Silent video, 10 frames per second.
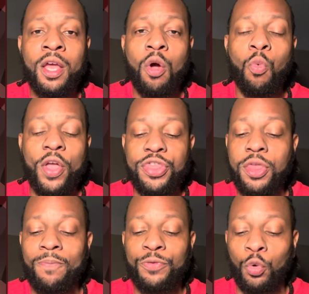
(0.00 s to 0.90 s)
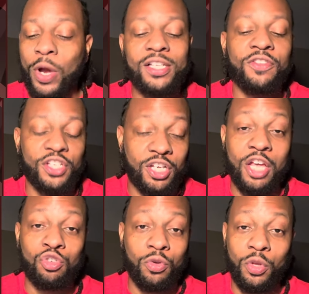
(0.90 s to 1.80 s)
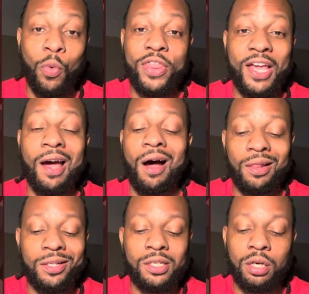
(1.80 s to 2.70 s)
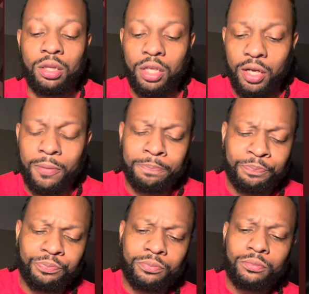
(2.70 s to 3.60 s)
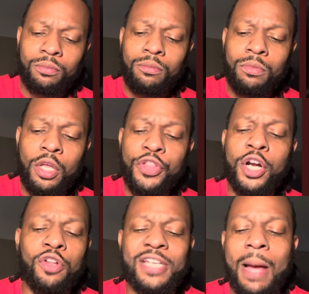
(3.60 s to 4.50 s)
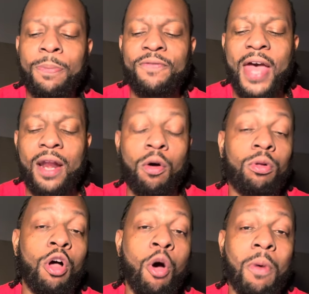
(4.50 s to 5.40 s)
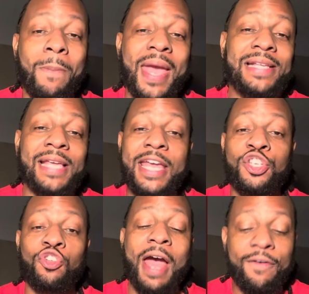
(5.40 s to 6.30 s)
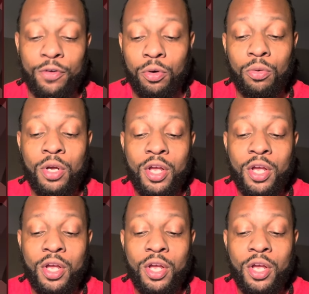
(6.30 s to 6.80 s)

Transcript: with the rest of the schedule and the way the gauntlet's going to look. Then on top of that, Oklahoma makes a travel